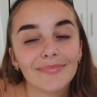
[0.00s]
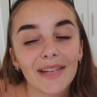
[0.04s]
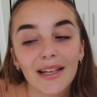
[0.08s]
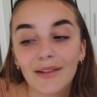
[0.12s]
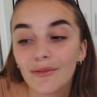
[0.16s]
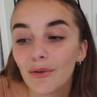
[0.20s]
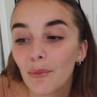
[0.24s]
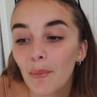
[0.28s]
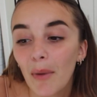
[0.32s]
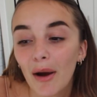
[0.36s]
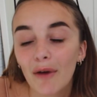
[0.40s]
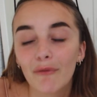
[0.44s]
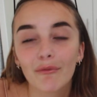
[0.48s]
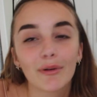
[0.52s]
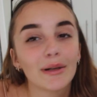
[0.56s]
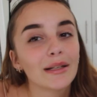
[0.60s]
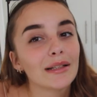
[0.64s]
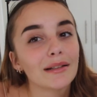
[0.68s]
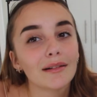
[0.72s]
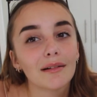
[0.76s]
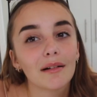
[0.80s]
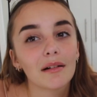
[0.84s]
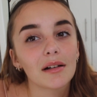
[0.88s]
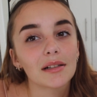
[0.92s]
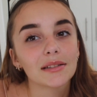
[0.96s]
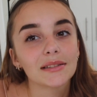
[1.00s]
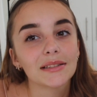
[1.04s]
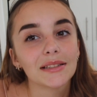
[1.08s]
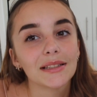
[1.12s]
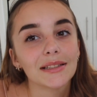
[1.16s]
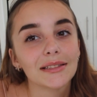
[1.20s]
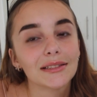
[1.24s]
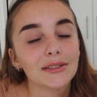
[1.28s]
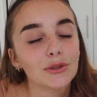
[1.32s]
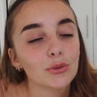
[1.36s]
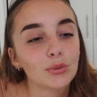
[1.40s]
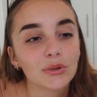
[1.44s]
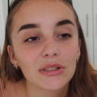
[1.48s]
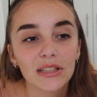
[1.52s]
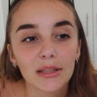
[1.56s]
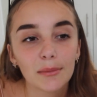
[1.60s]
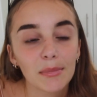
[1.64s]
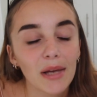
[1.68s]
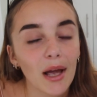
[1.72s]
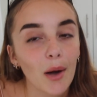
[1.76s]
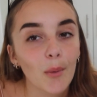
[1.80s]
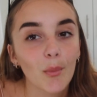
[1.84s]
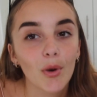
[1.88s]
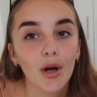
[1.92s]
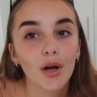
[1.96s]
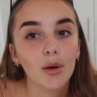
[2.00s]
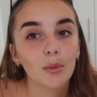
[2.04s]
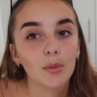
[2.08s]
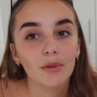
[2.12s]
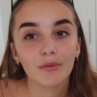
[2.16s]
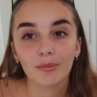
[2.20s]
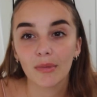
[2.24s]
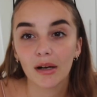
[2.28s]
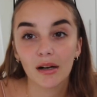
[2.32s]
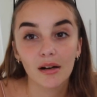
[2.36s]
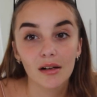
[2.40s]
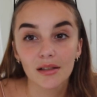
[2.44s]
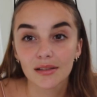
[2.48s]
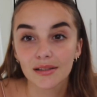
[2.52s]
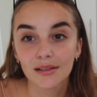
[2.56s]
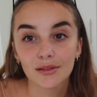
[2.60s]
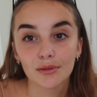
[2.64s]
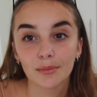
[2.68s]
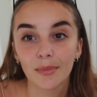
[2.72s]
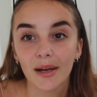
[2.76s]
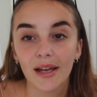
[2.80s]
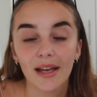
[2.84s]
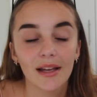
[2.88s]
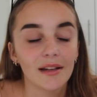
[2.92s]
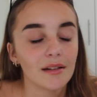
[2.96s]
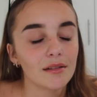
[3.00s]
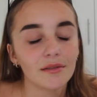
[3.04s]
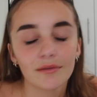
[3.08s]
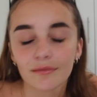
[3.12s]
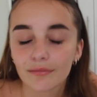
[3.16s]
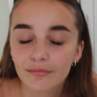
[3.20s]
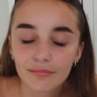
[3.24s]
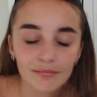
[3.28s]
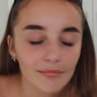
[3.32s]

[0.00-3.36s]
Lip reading: Even my reading glasses, you'll see me at work with my glasses on my head.